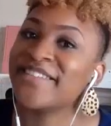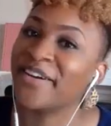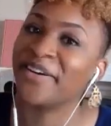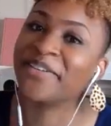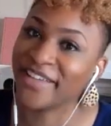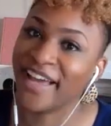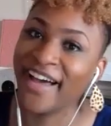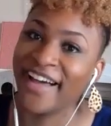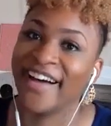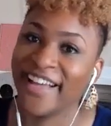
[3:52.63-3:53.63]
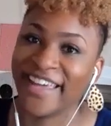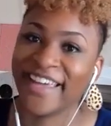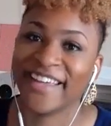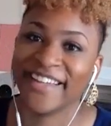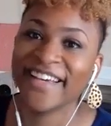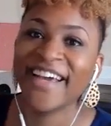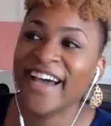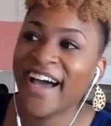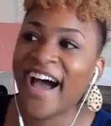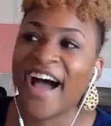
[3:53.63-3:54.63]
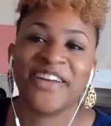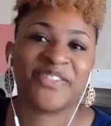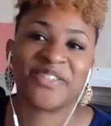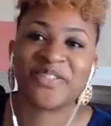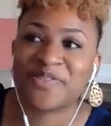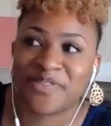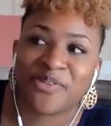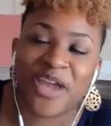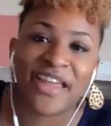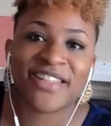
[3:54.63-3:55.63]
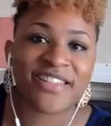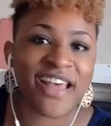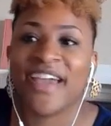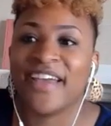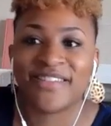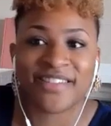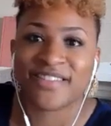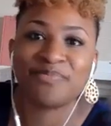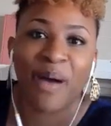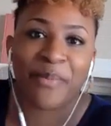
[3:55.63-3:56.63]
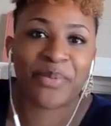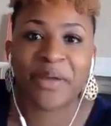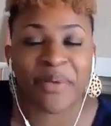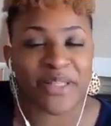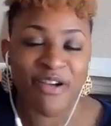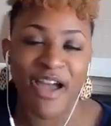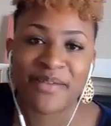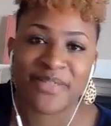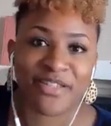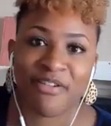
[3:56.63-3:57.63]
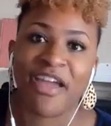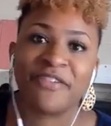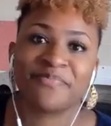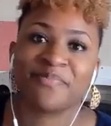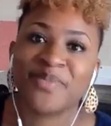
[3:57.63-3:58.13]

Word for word: So yeah, again, I just create the site and just populate my scribes. It's great.